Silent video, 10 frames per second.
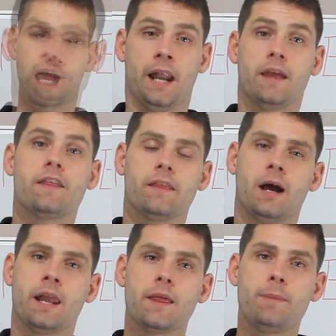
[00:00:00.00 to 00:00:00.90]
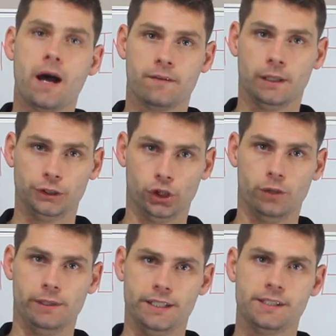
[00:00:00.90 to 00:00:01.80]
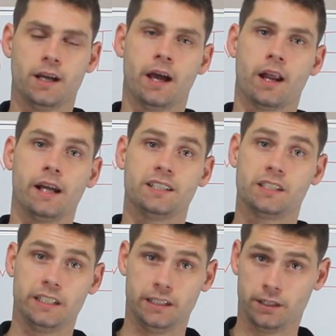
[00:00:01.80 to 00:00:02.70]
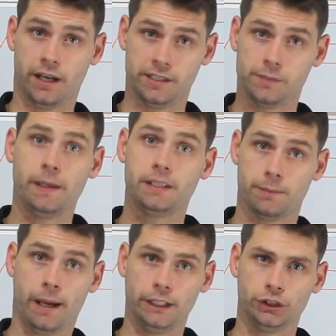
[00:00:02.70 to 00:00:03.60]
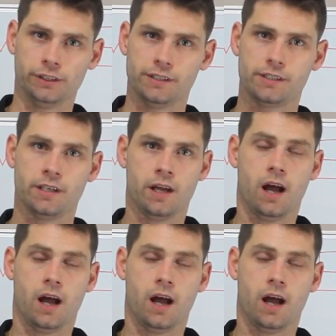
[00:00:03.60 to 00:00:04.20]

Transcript: Another part of my job is I speak to patients.